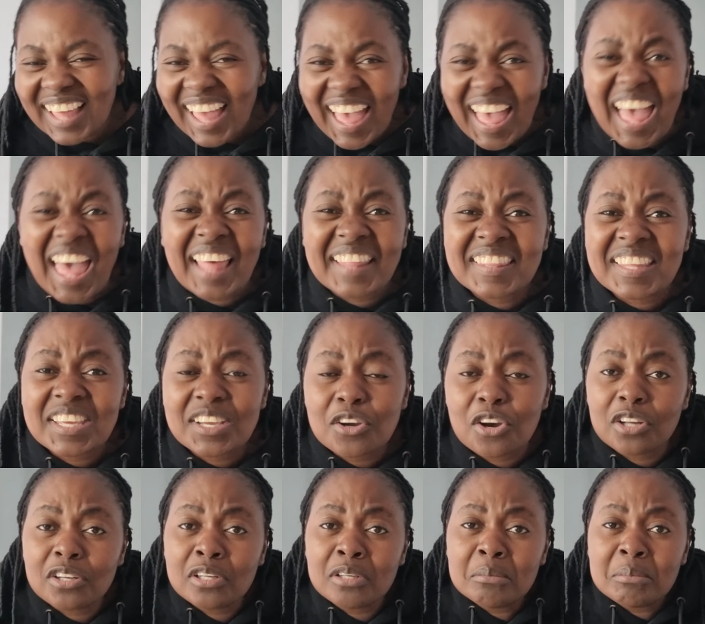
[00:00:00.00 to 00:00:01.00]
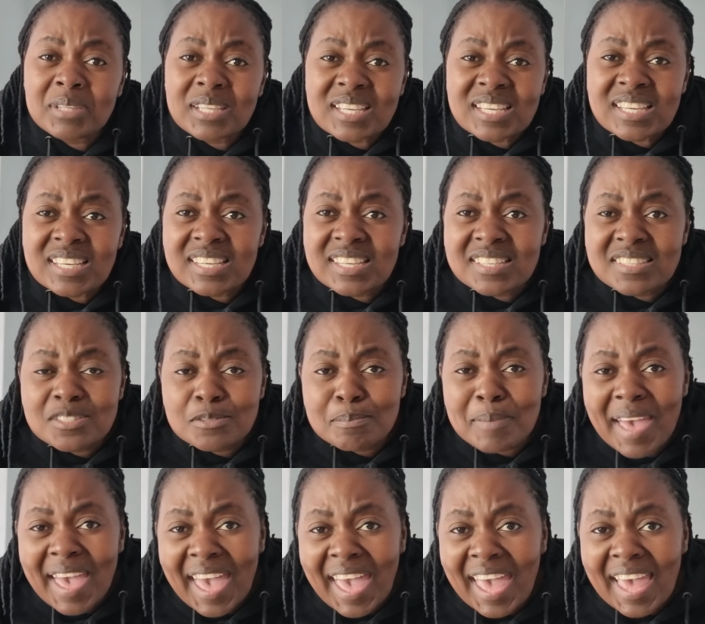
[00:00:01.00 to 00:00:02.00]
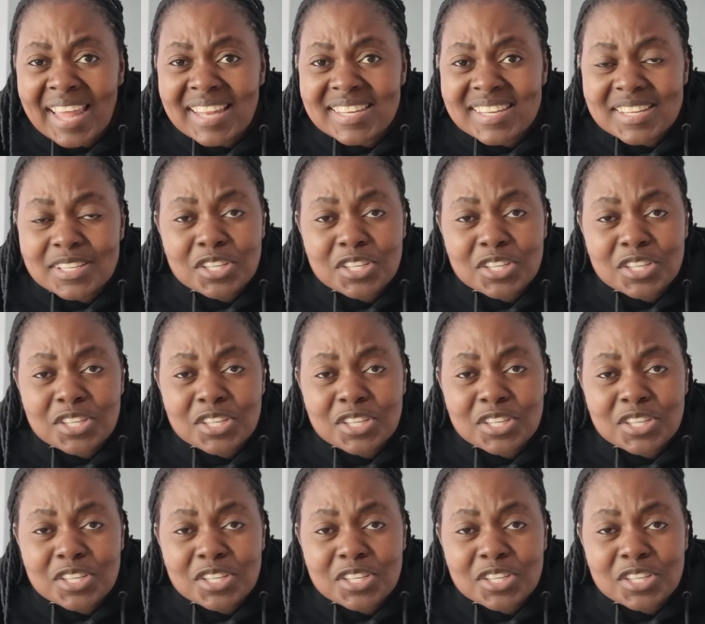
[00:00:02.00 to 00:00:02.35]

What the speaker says: the economy is bad,